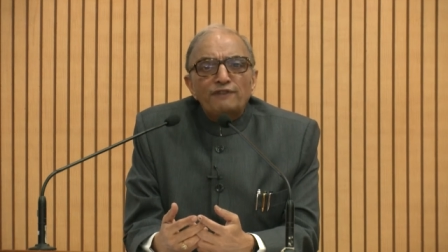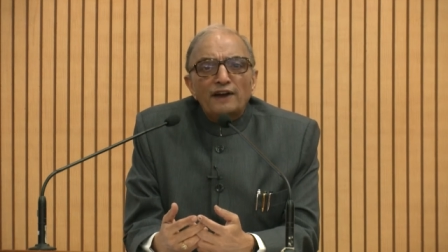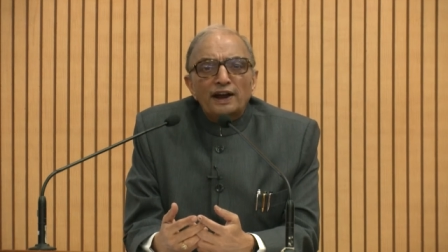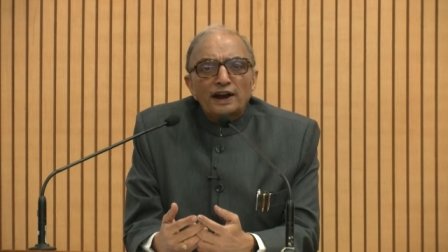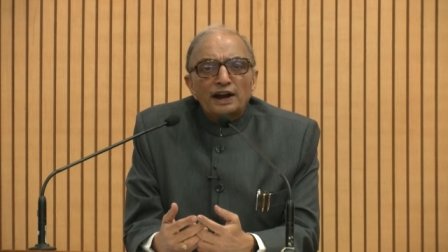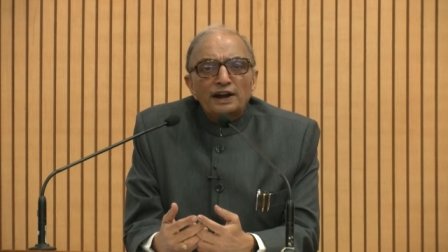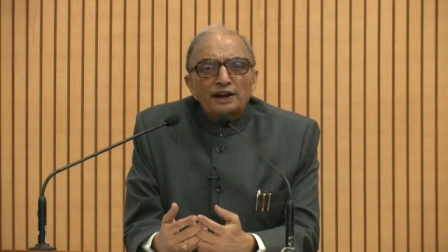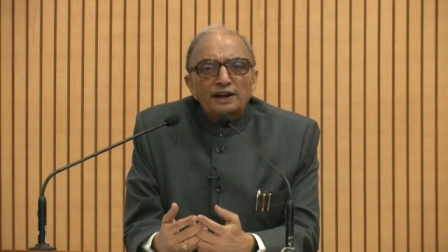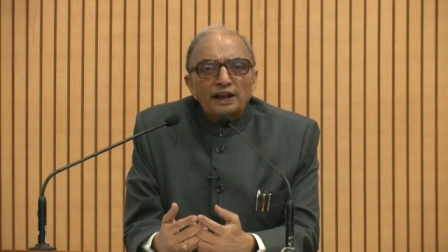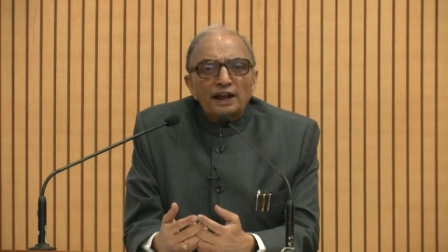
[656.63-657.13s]

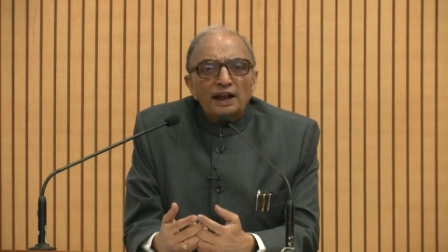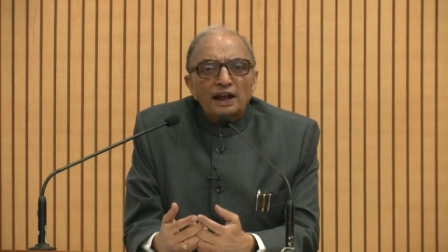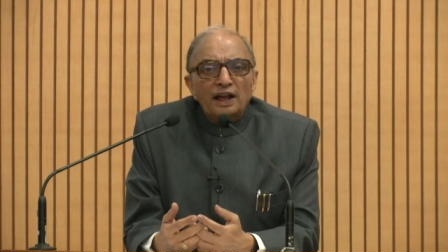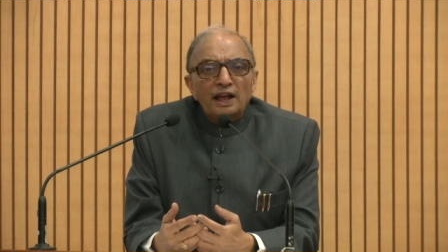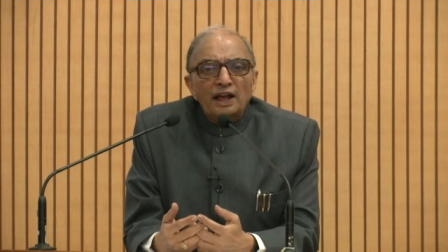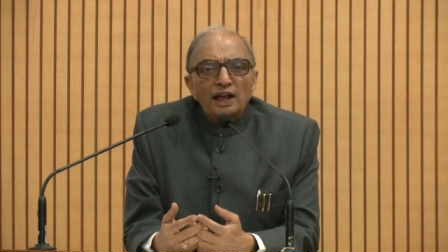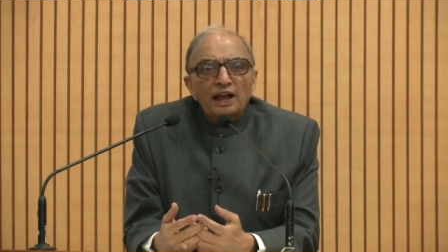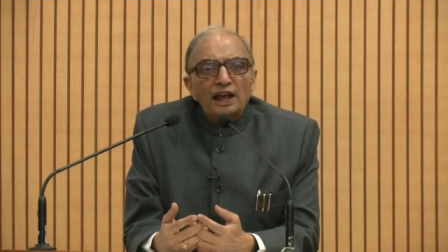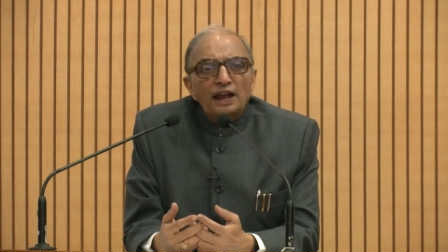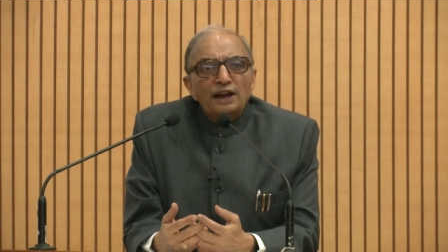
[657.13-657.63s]
faculty
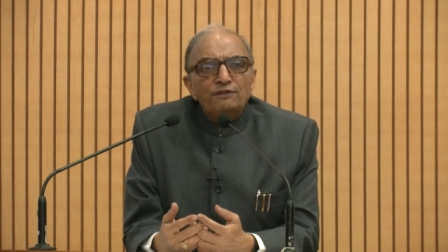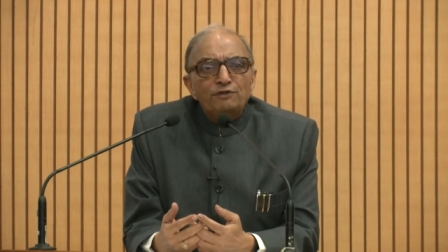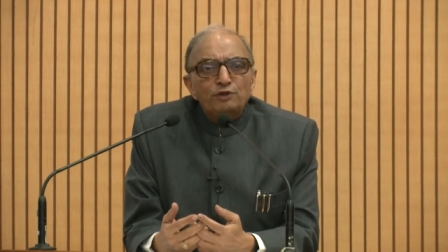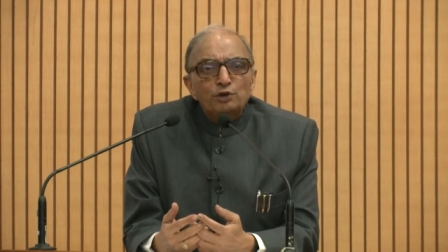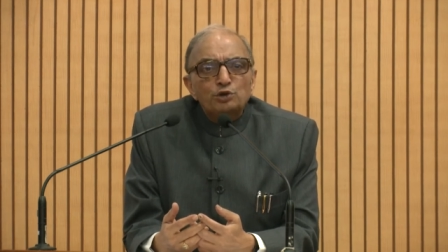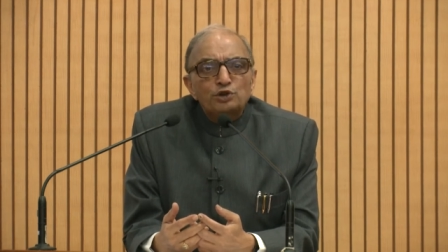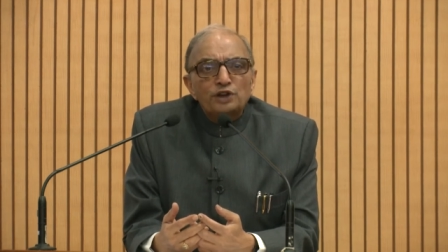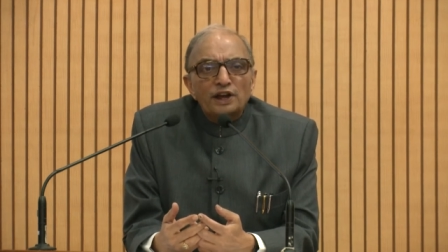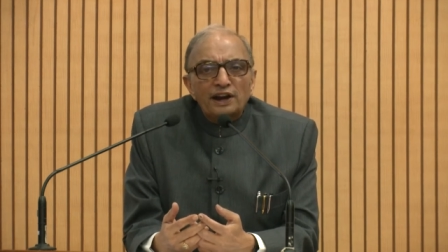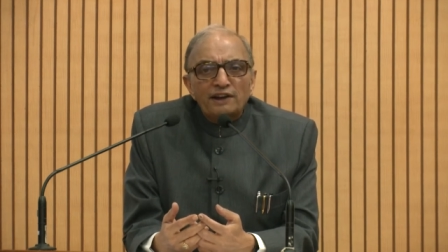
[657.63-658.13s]
in
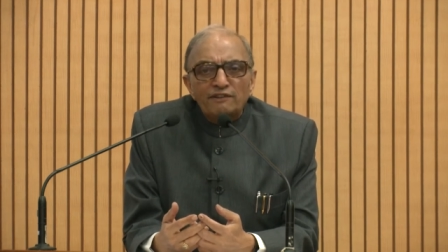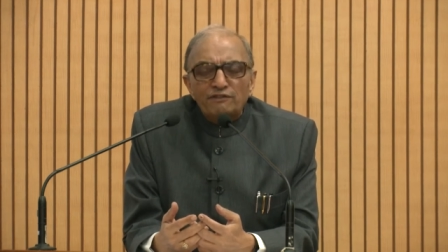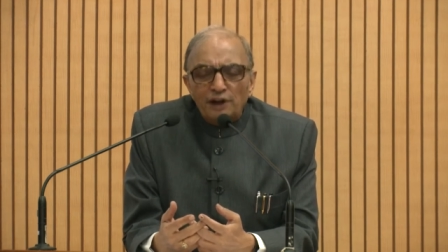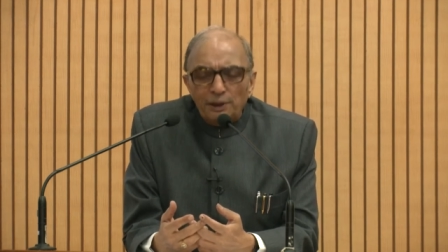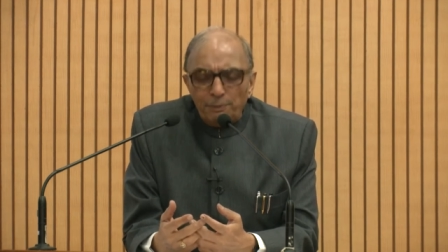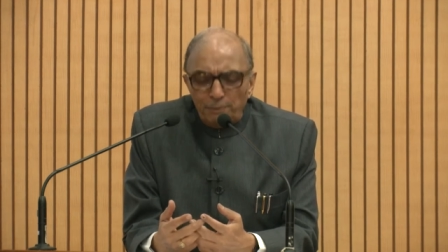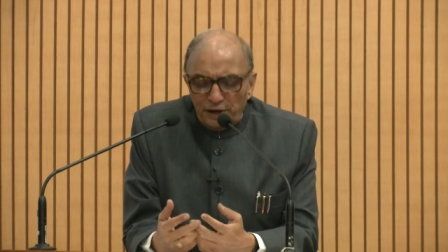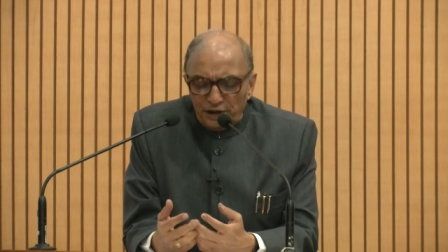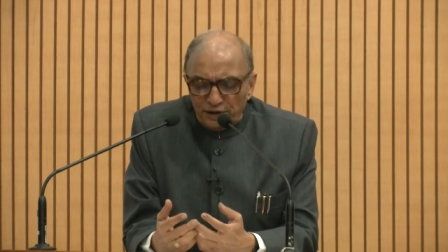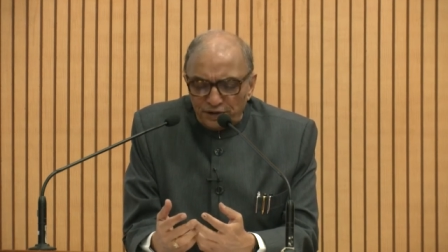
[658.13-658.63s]
future
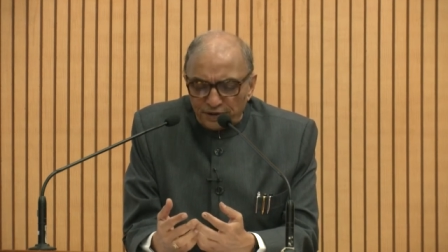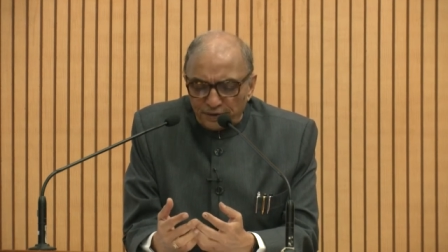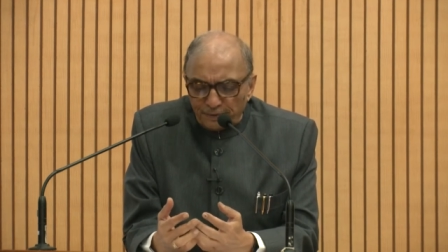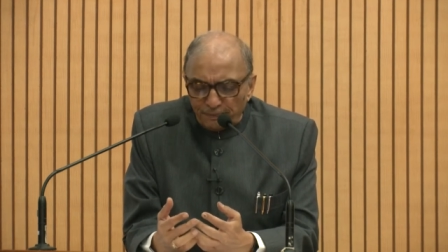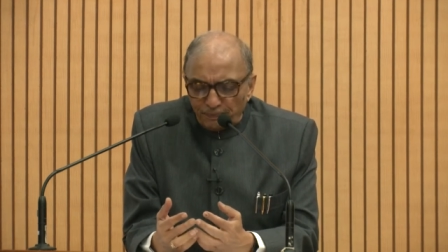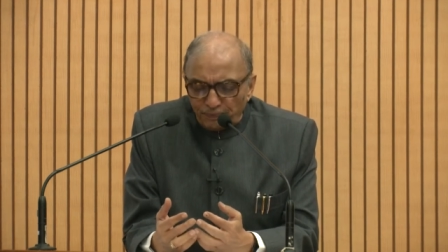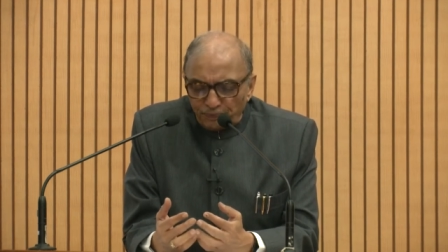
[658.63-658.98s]
FDPs.